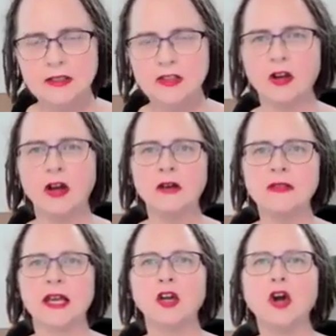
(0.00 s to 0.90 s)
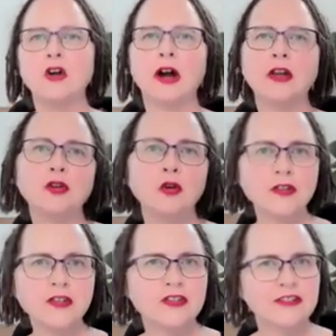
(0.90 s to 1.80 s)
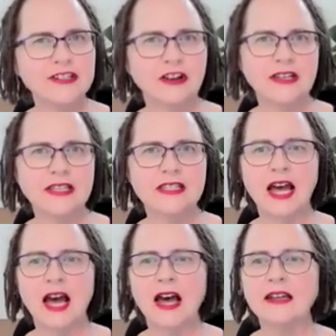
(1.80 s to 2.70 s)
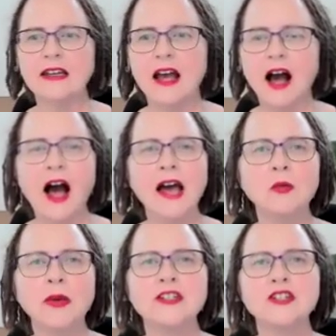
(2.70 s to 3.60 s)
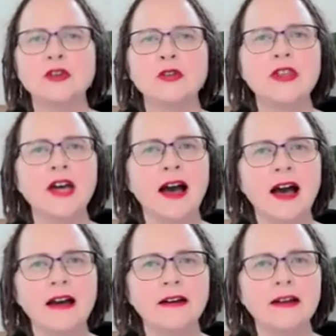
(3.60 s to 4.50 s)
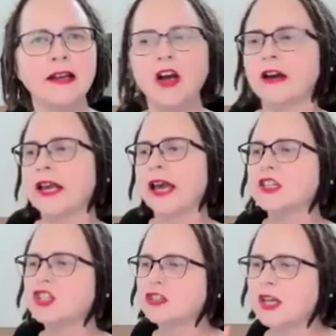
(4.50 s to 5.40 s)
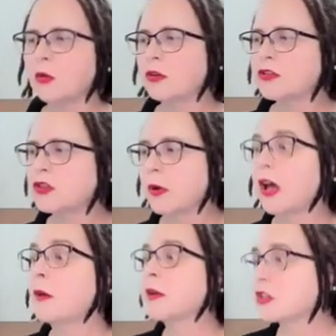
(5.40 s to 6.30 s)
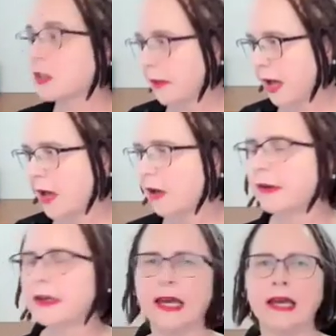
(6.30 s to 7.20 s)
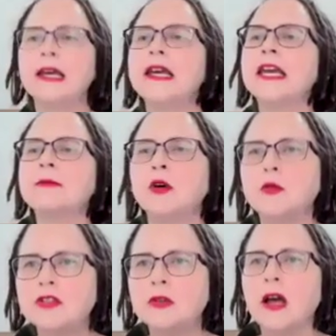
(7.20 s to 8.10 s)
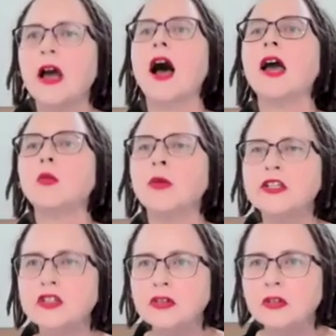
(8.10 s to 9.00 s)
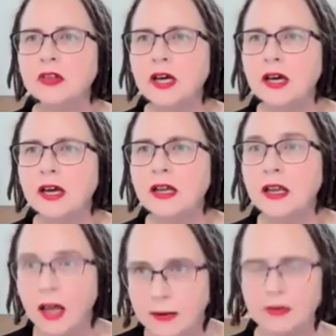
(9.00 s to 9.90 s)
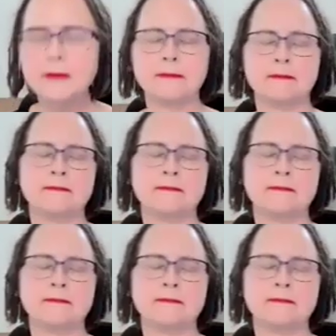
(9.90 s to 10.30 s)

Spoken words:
So I'll say, right, your story is going to start. I went to the, okay, Chantel, what's your one? I went to the park. Okay, Emma, what's your, I went to the library.